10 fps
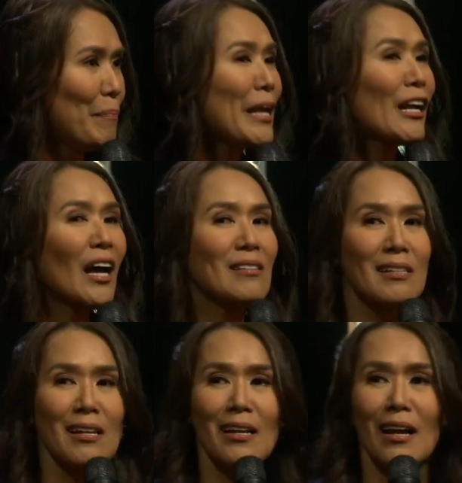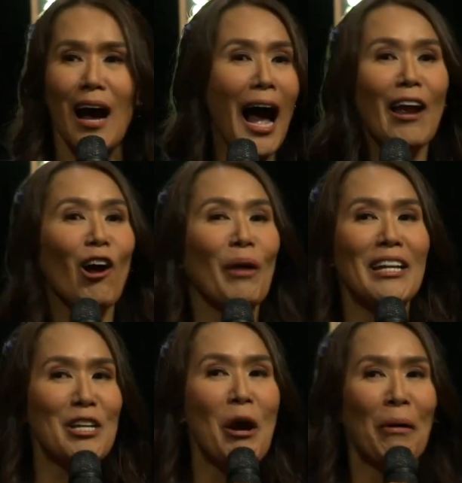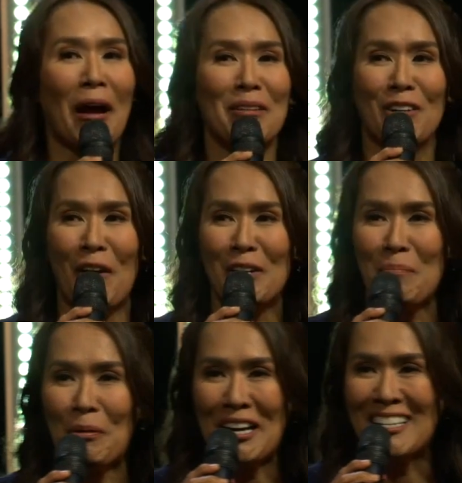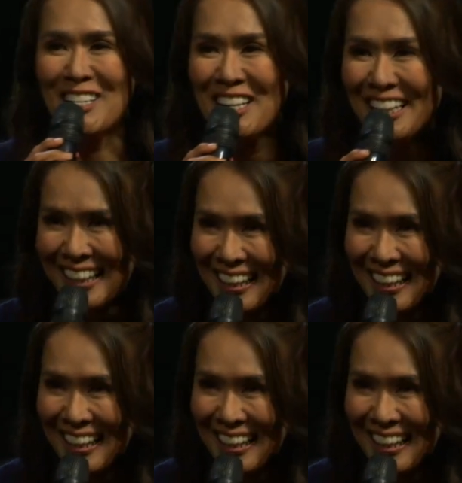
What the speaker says: Because I already knew what I was going to preach.